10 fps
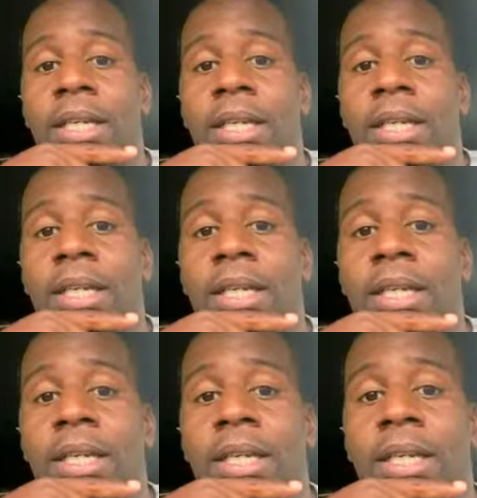that your
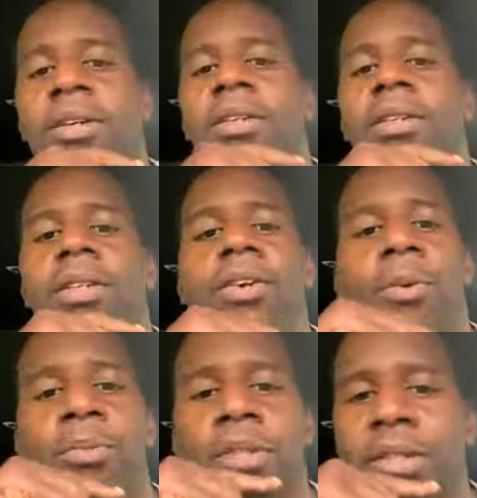player,
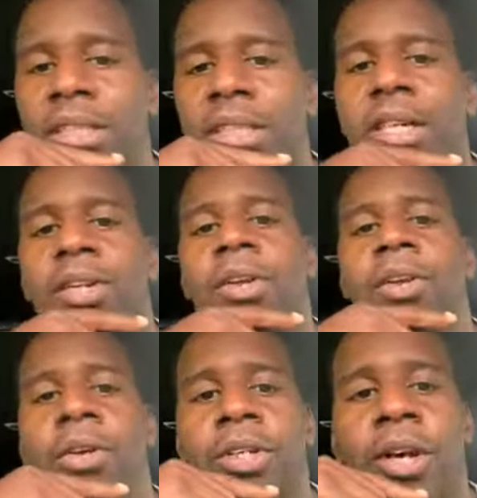your son or
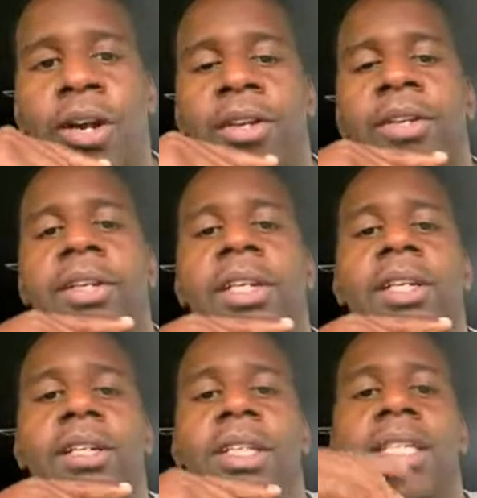your daughter,
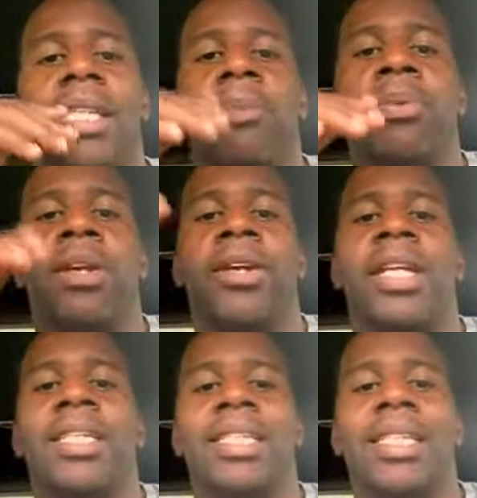is that player
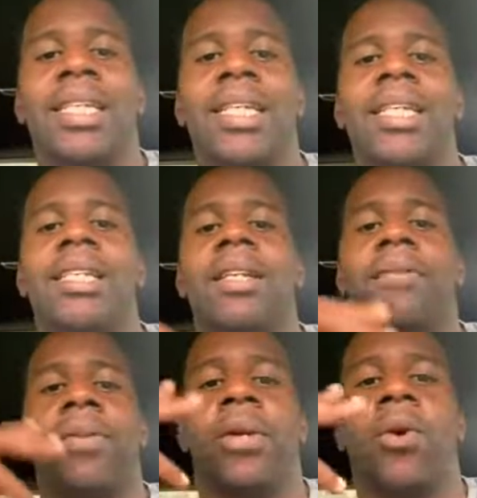that sees
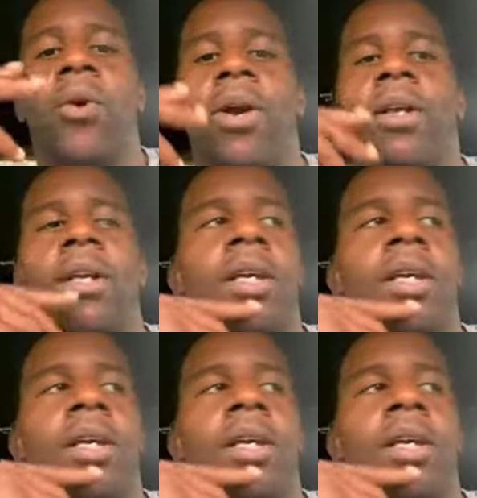the court.